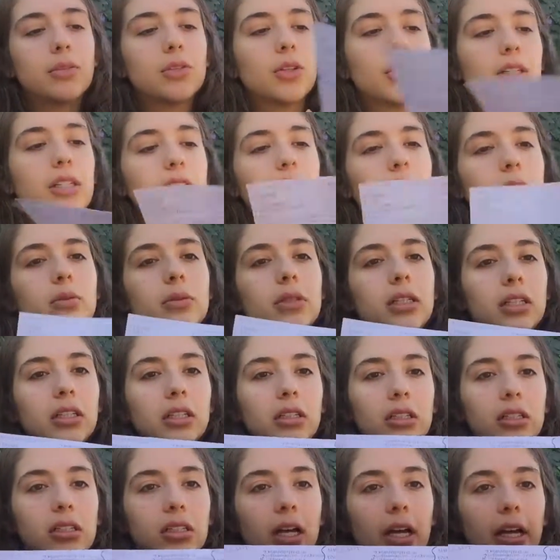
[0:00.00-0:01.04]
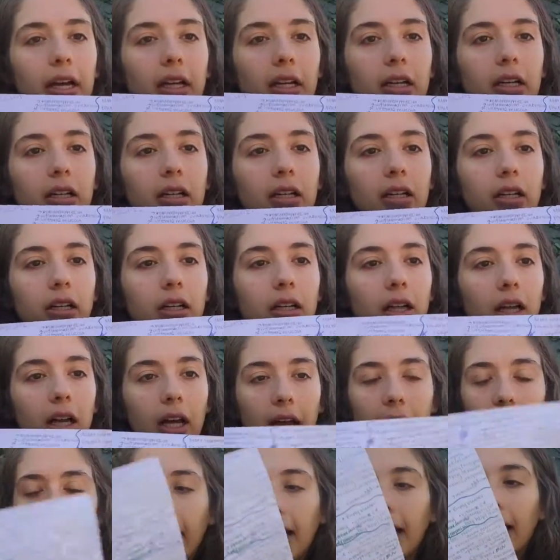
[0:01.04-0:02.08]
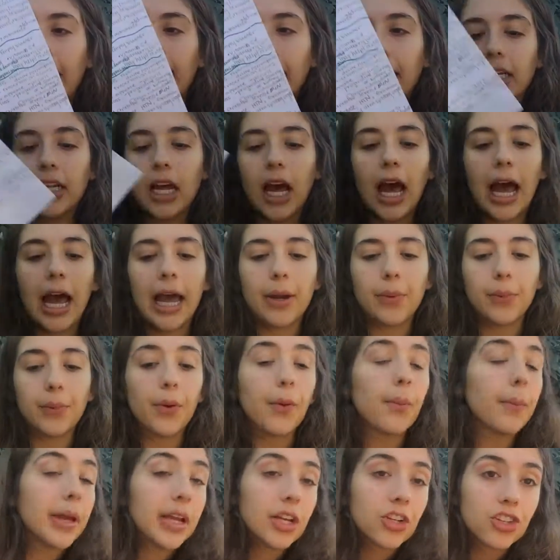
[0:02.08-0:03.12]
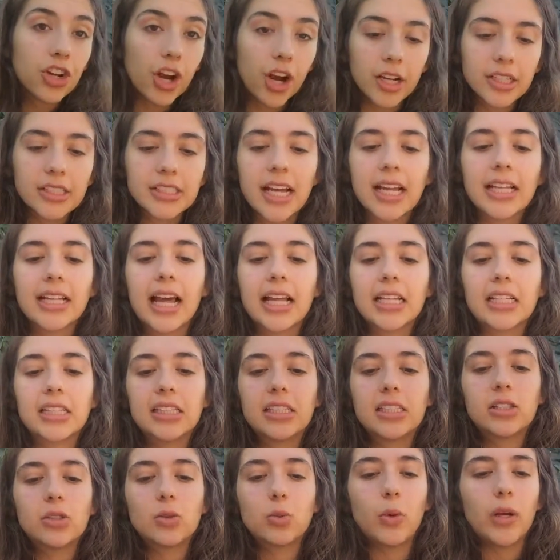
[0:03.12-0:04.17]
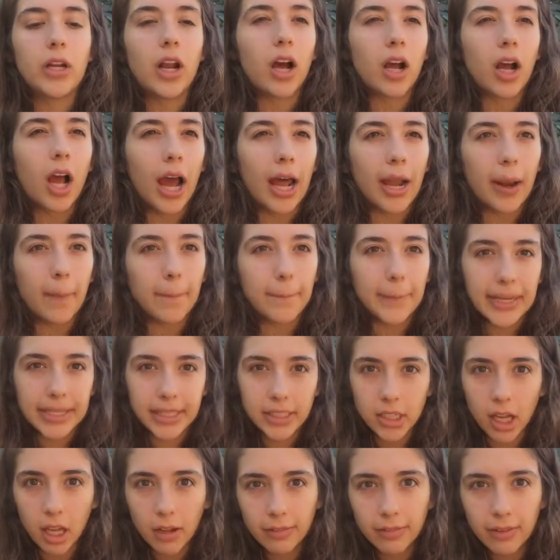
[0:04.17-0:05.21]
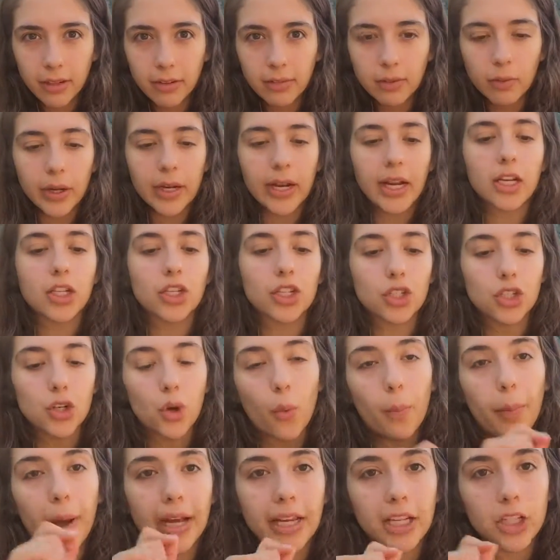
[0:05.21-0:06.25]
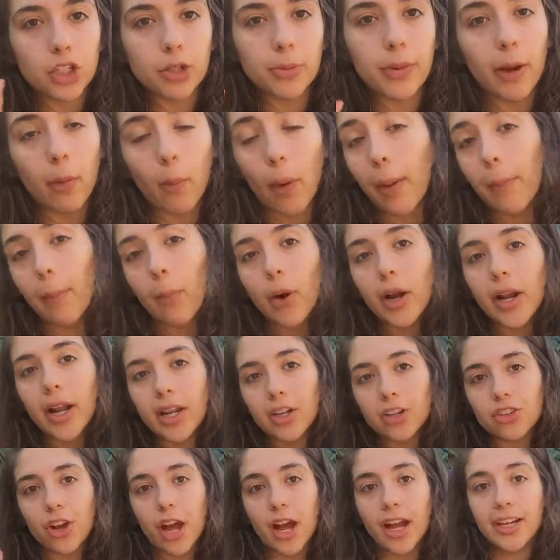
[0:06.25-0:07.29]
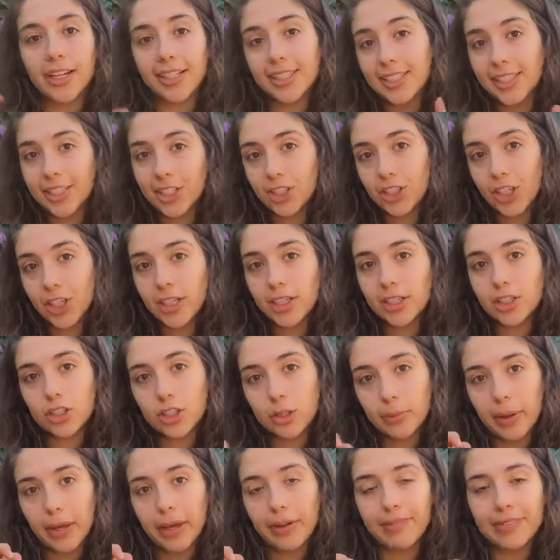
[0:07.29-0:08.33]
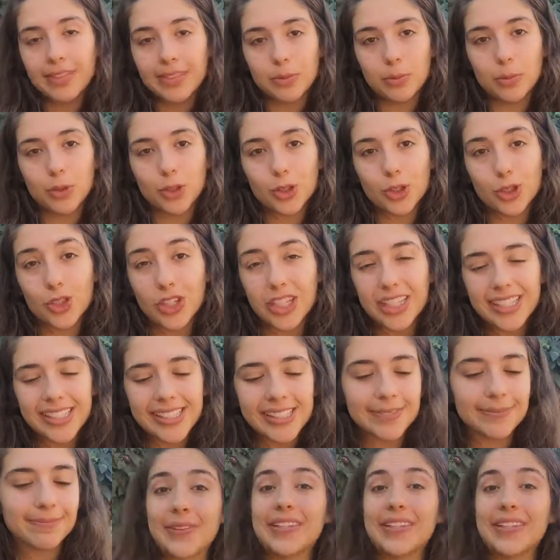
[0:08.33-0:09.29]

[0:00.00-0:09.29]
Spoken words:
So this is what it looks like, and I will make charts, and that's what I'll kind of base off of when I go back into my whiteboard and try to teach it to my invisible students.